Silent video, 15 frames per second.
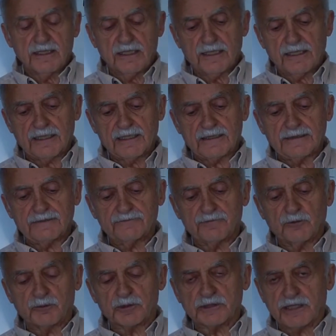
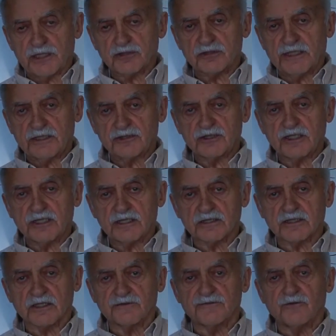for potential energy
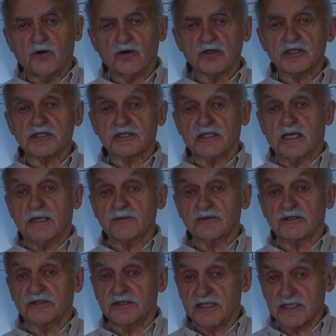is the force times
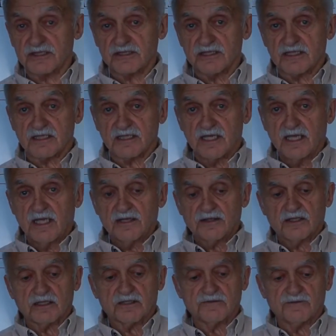the distance
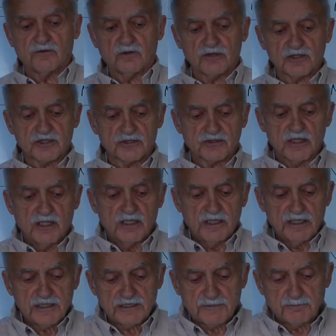that the force
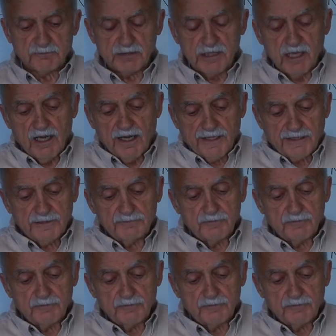is applied.